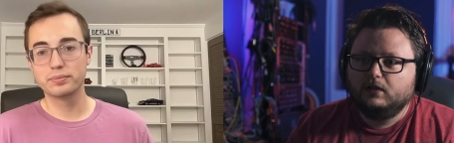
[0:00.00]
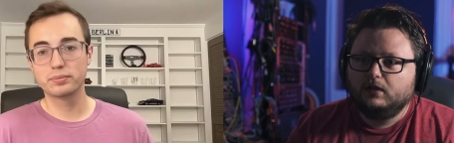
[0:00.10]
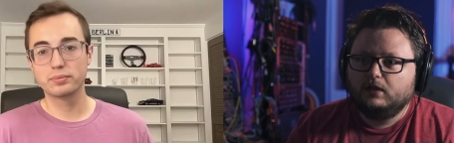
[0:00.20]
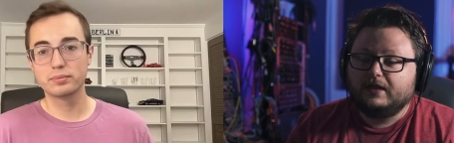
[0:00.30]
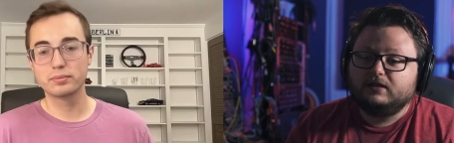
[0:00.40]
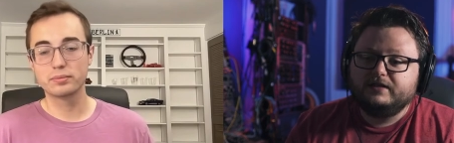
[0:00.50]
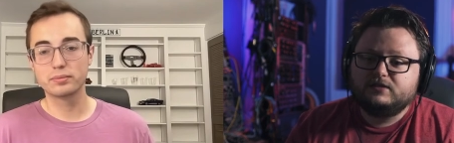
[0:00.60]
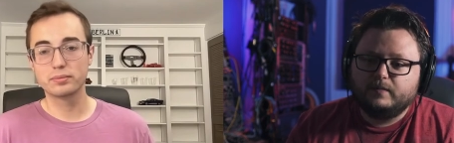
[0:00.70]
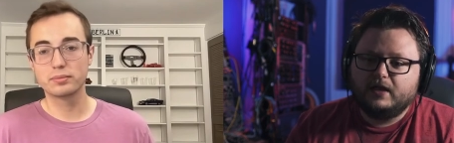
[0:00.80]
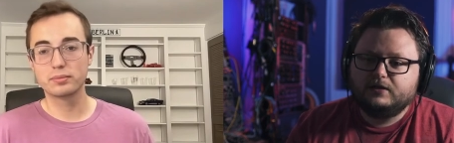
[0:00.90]
Speaker 1: at least
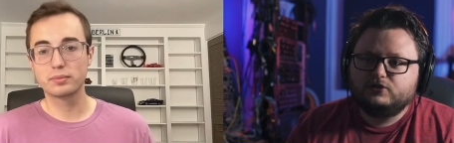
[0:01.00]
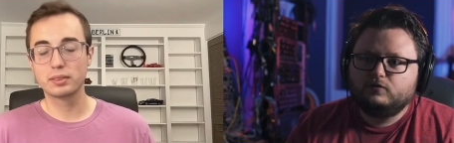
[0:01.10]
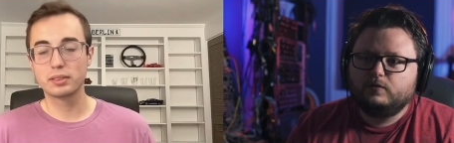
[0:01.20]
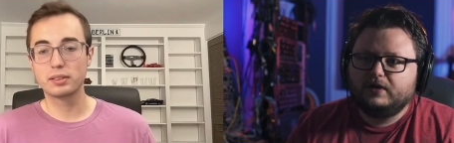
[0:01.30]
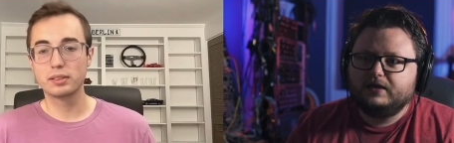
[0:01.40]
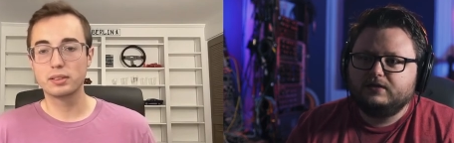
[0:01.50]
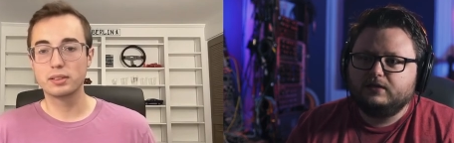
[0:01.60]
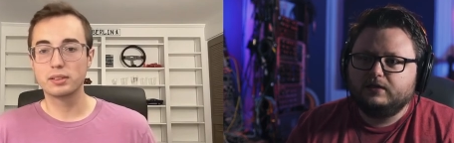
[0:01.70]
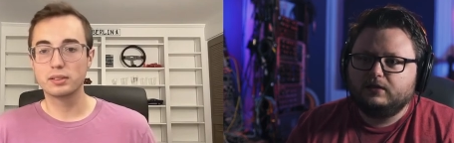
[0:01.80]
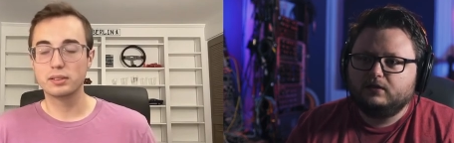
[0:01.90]
manageable but
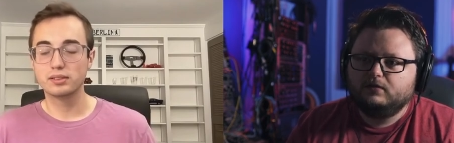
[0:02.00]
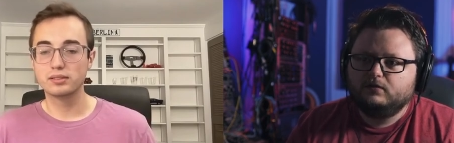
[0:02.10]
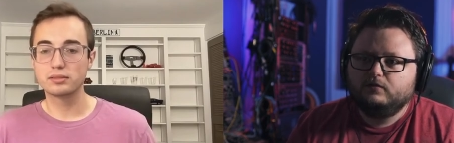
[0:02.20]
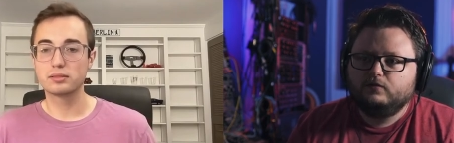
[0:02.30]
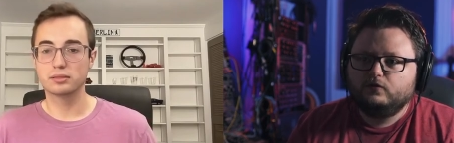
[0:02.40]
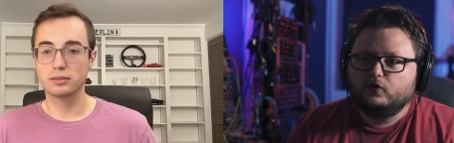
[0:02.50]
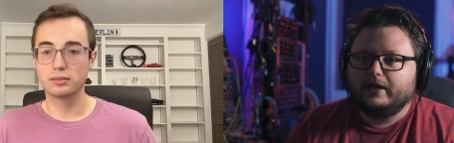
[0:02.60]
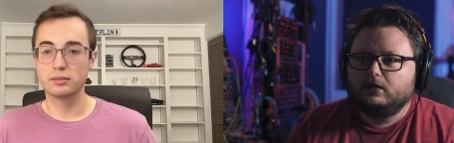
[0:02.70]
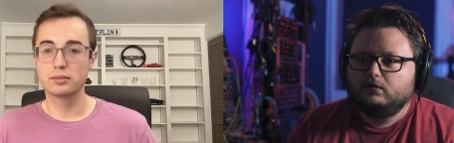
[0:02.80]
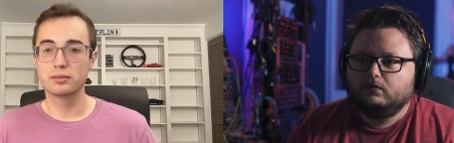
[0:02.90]
ideally
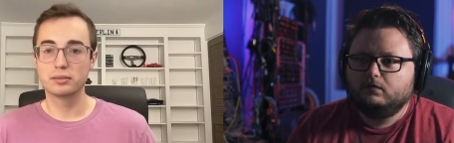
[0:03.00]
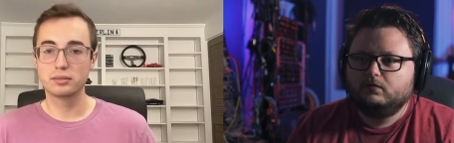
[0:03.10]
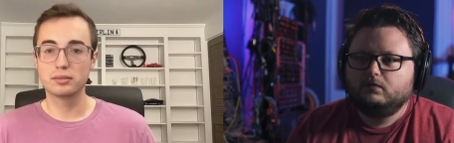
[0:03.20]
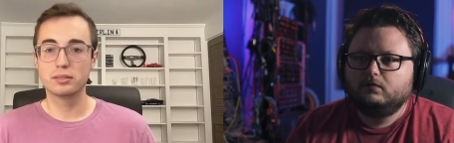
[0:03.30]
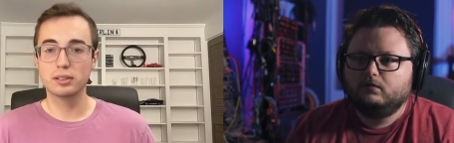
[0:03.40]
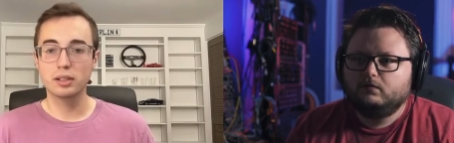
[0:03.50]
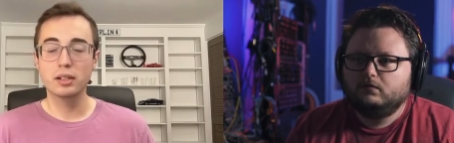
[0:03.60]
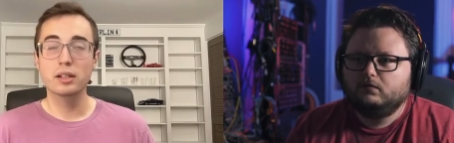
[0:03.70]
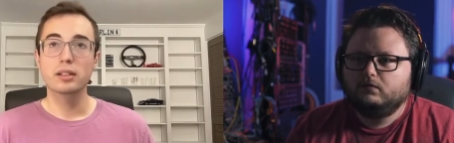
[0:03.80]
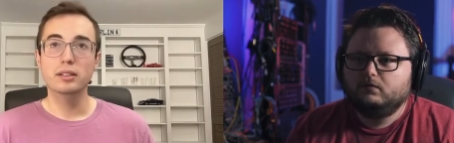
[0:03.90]
great?
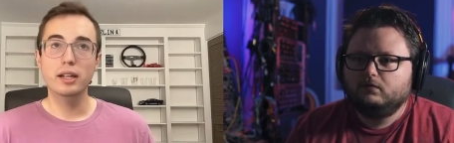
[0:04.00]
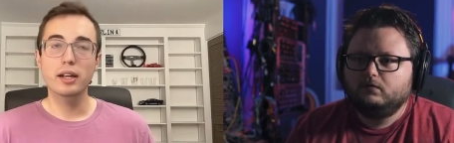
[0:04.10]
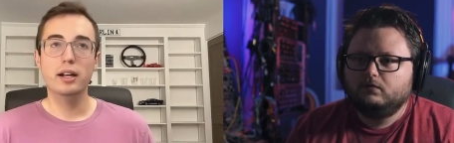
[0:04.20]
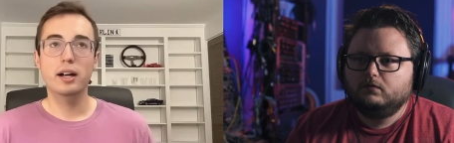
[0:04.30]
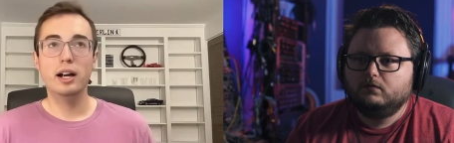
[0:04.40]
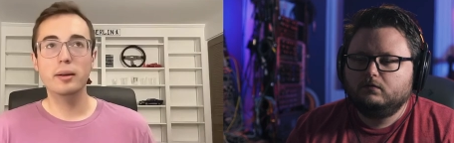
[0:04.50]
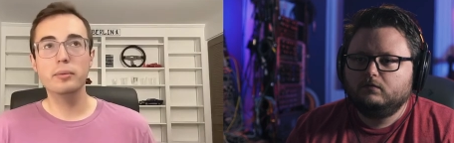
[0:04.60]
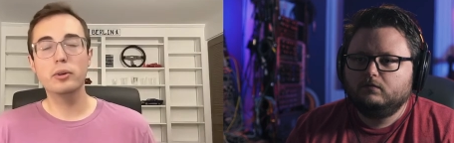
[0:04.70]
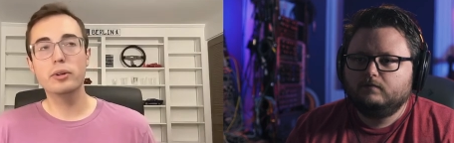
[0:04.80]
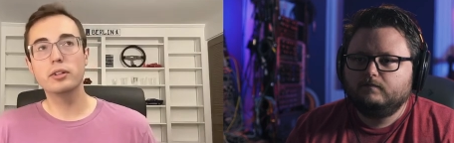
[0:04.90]
Speaker 2: Yeah,
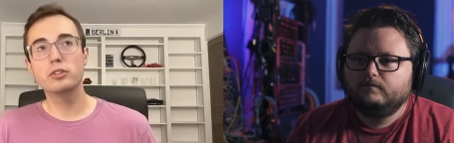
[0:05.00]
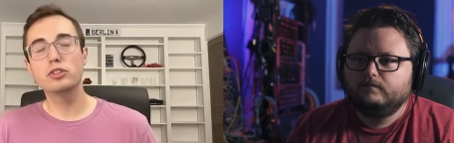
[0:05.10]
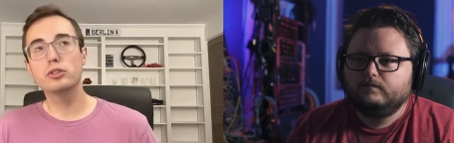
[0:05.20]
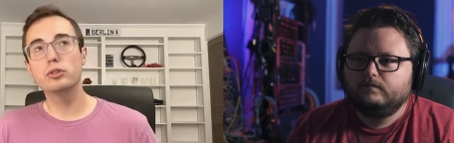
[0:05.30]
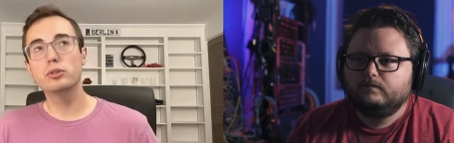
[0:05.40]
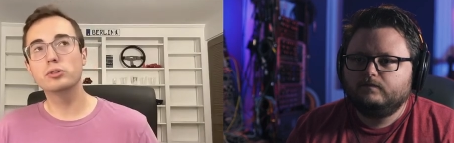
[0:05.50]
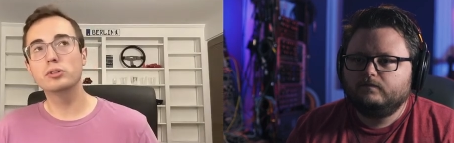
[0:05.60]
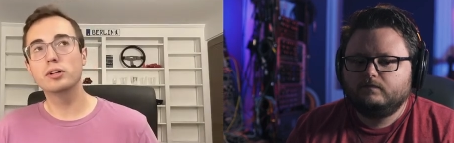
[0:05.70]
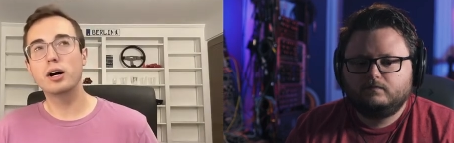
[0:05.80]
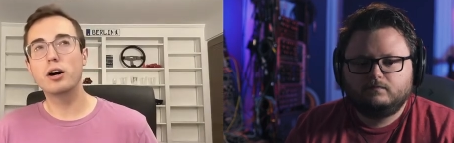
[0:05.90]
I'm going
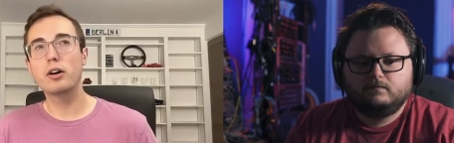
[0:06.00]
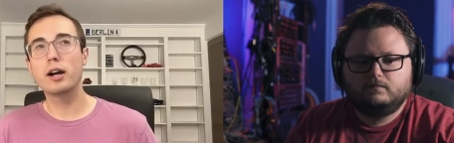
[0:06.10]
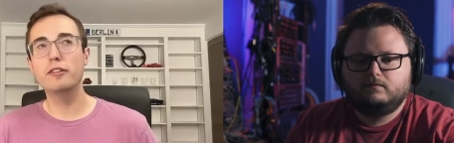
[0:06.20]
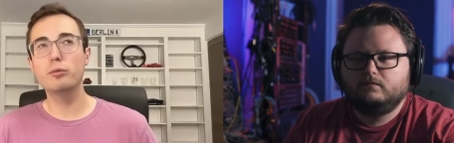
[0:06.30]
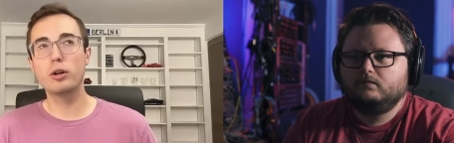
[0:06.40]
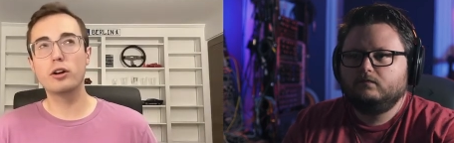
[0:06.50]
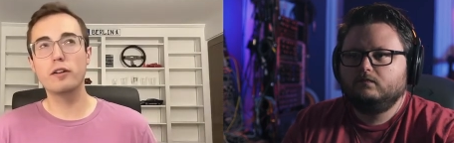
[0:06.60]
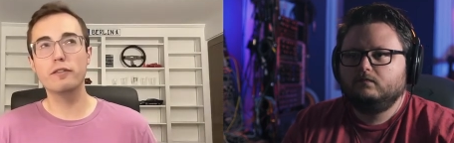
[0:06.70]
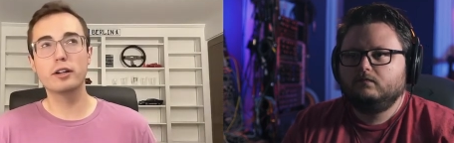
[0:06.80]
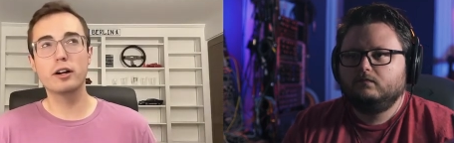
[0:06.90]
to I'll kind of
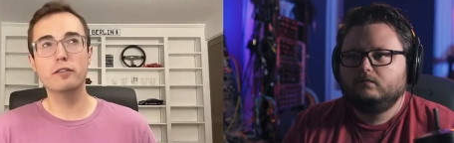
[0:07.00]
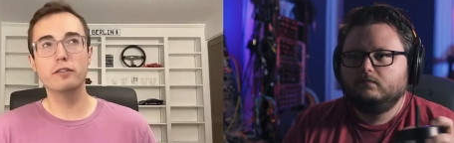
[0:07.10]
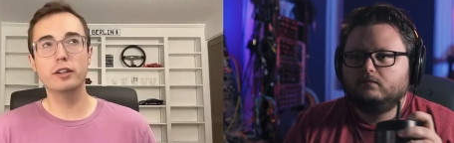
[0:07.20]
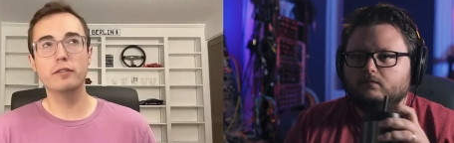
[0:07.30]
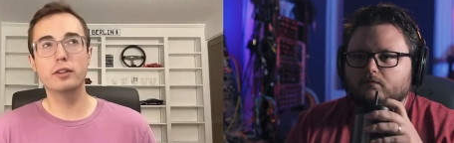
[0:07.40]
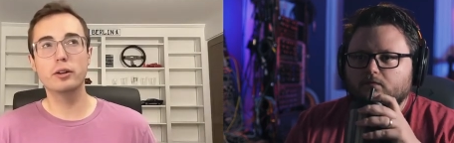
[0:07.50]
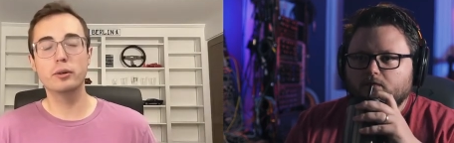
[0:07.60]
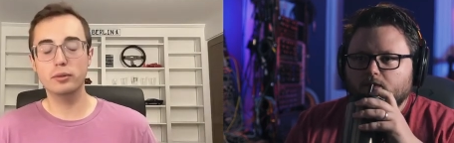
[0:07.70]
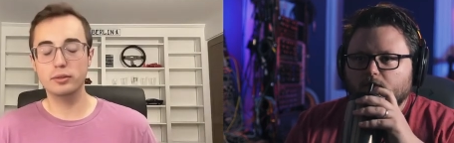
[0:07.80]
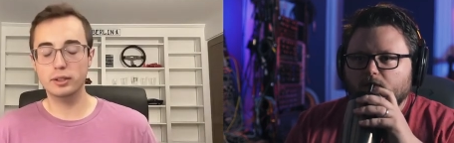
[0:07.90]
work off the cuff
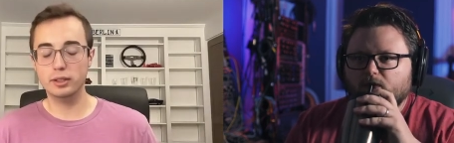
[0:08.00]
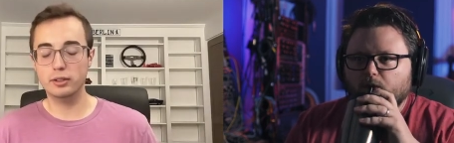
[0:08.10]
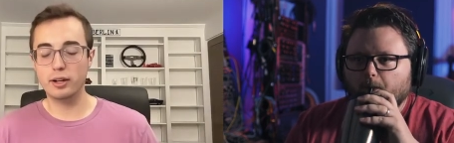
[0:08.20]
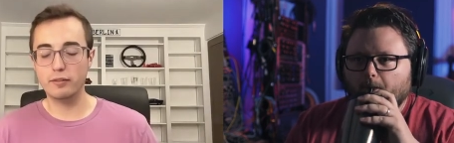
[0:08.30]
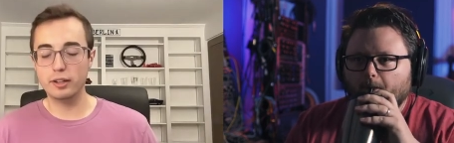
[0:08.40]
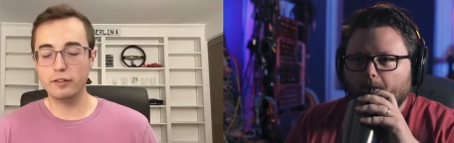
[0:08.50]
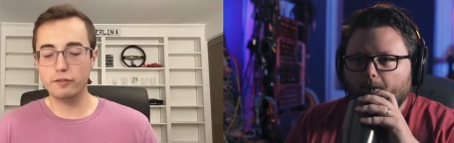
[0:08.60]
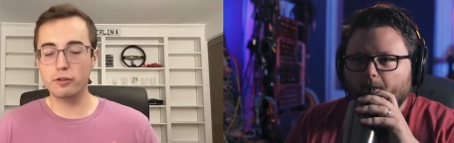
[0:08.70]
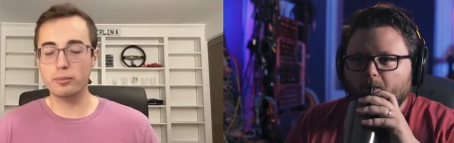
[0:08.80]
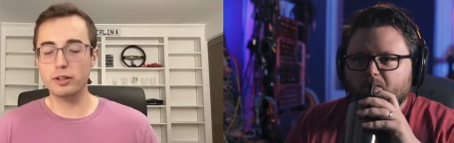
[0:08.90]
even though, you know, I
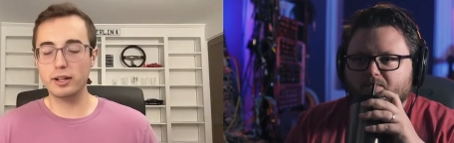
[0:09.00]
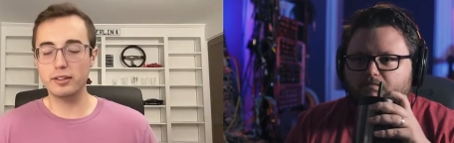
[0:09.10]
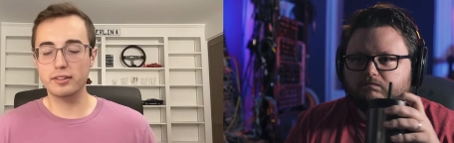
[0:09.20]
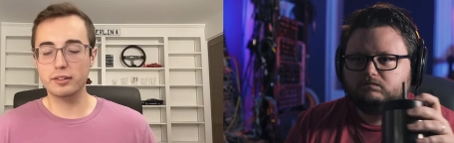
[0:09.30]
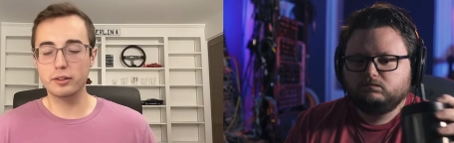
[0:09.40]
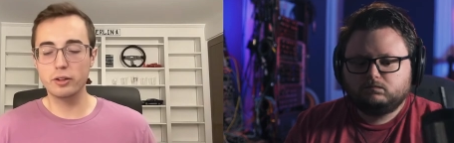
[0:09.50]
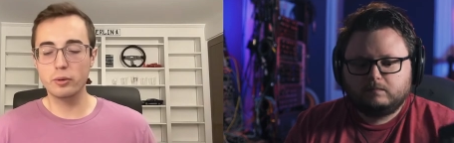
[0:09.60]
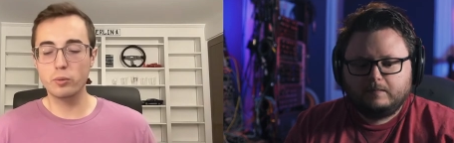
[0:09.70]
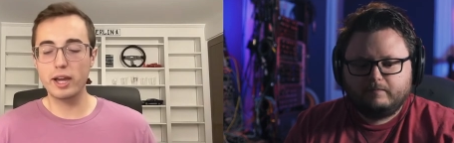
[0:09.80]
have like a formalized